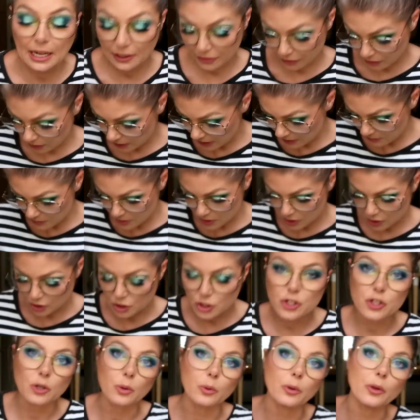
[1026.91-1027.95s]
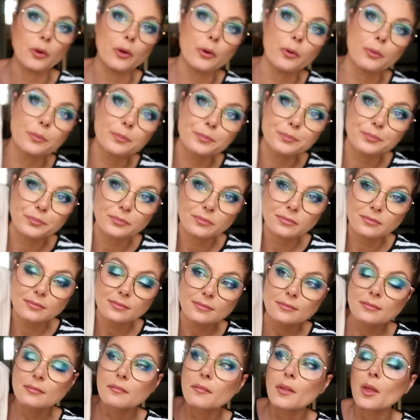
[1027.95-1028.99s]
I thought I was gonna show you
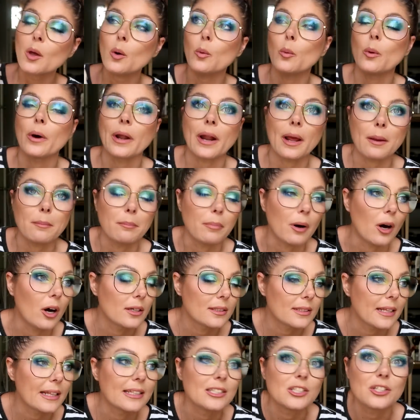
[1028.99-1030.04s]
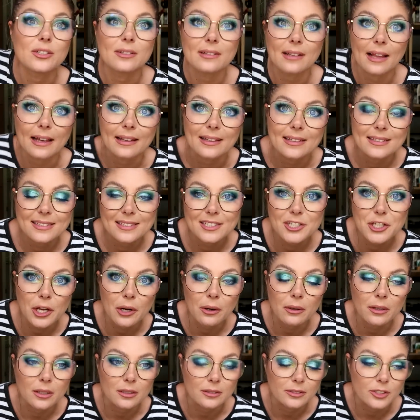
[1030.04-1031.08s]
what I bought and like
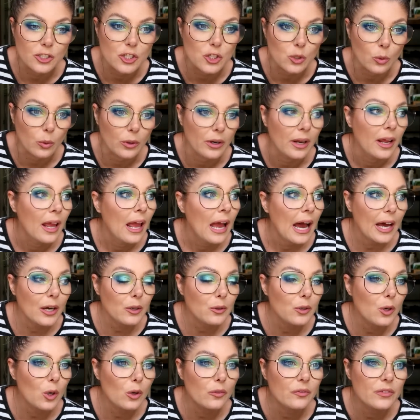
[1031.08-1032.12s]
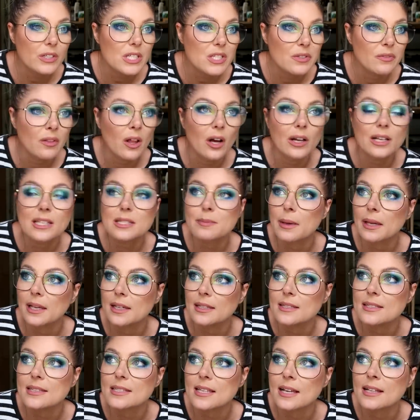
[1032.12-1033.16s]
share a little story. I don't know if this vlog is
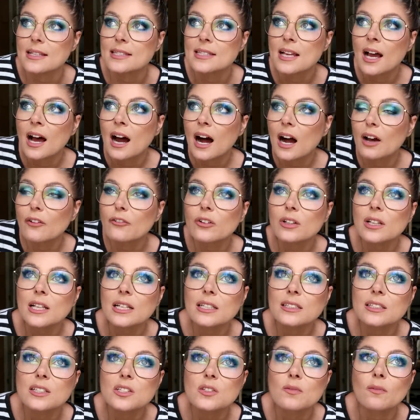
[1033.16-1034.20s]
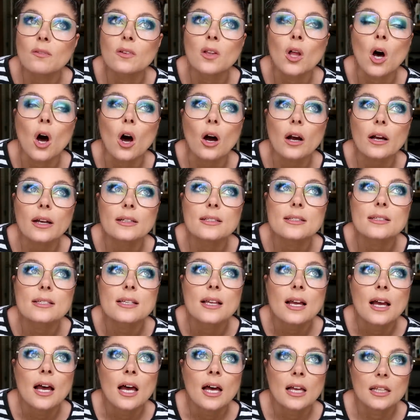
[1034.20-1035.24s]
making sense. I feel like this vlog is
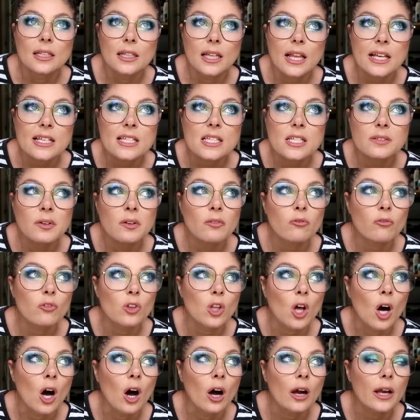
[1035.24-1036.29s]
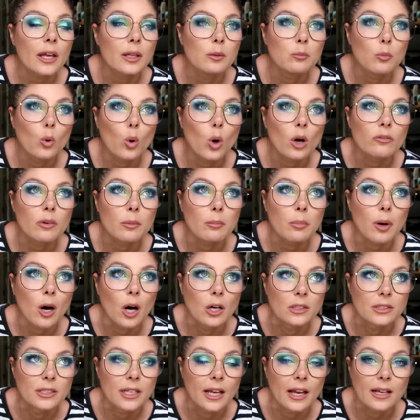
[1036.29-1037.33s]
less of a vlog and more of a
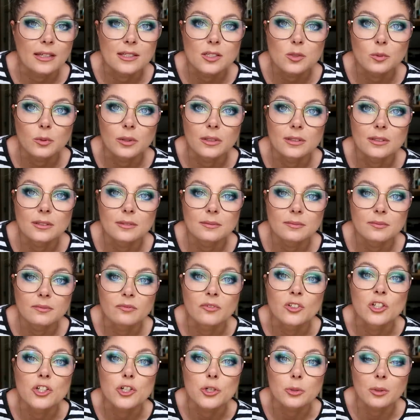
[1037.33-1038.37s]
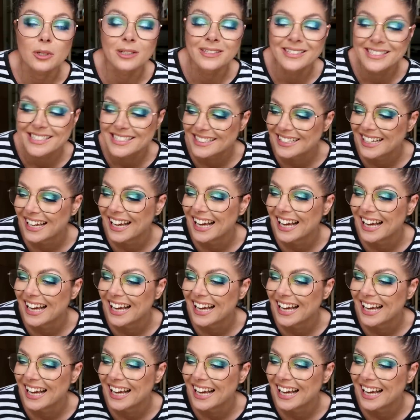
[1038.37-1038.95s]
podcast with visuals.